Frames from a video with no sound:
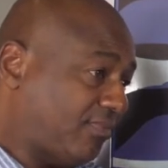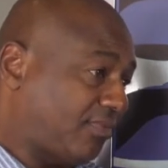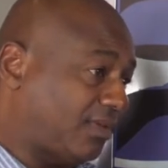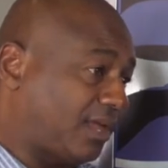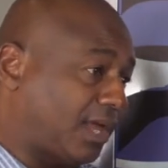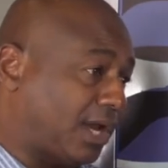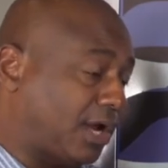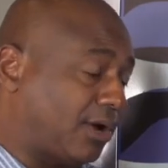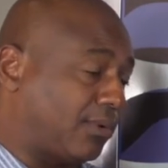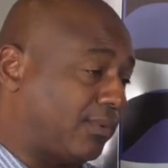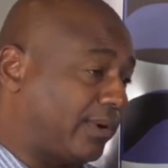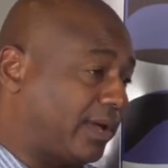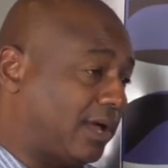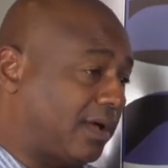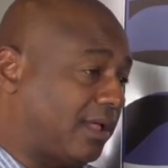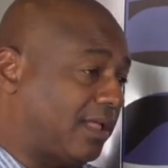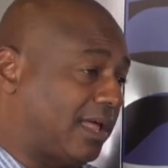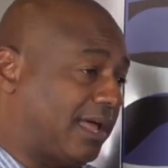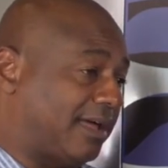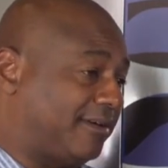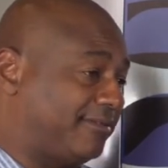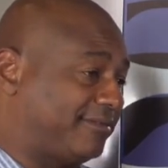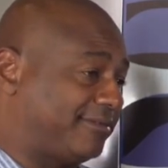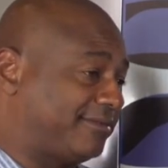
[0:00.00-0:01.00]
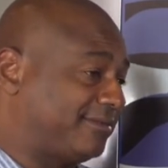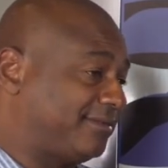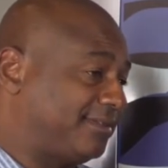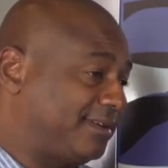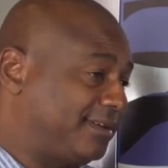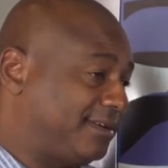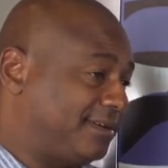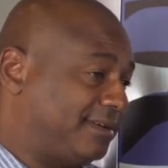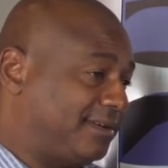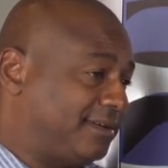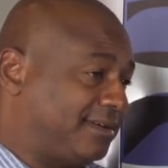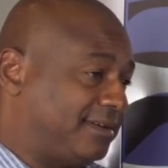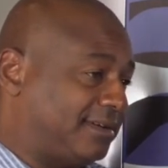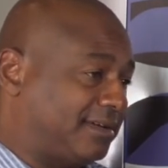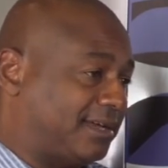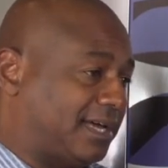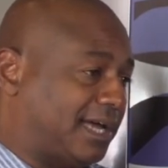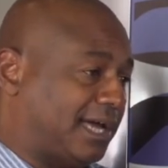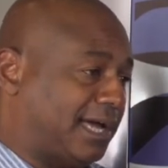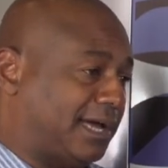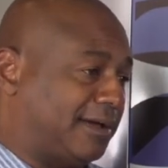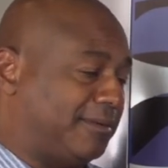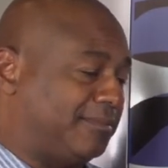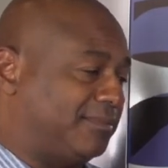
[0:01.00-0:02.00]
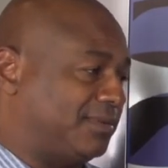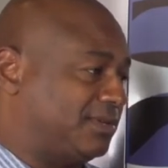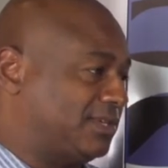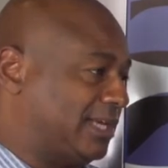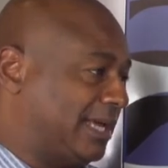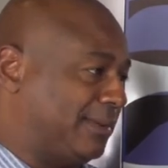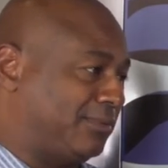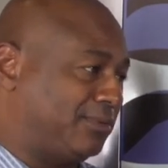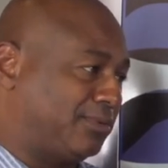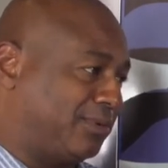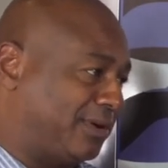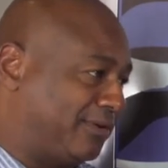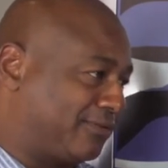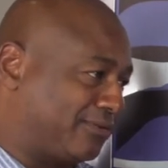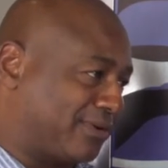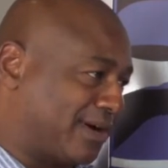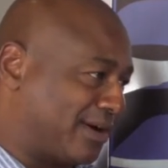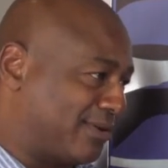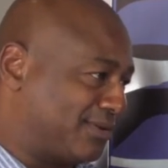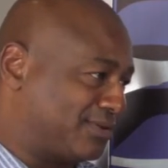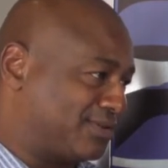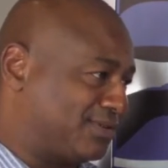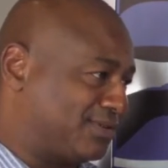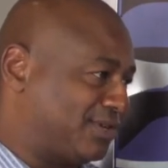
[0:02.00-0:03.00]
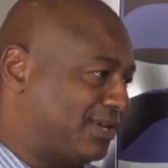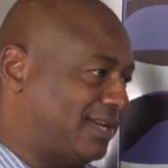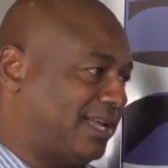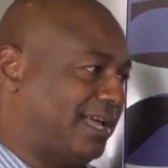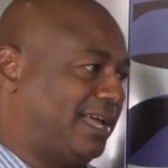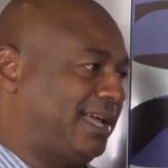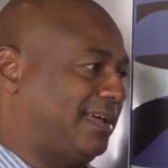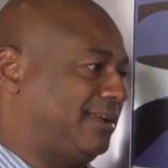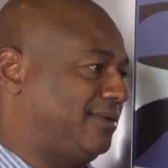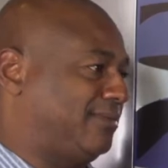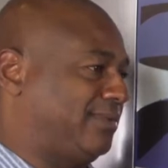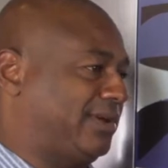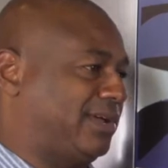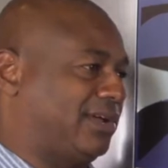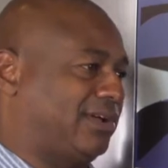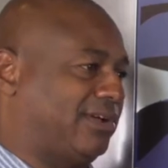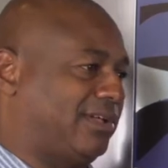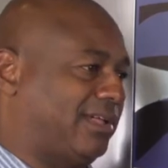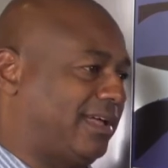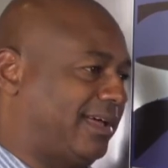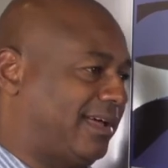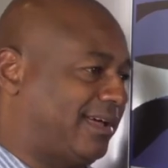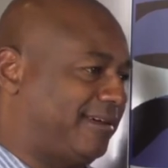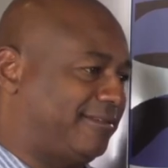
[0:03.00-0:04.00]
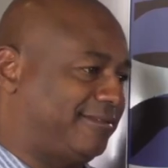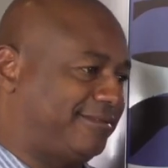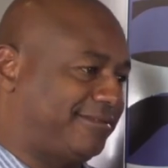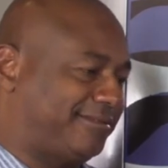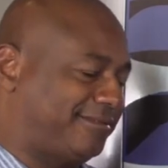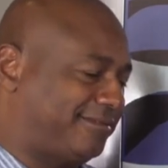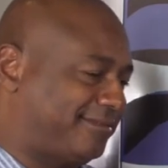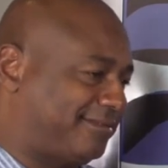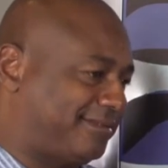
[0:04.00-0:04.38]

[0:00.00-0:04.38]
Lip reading: we all have the same 24 hours in a day, and we all have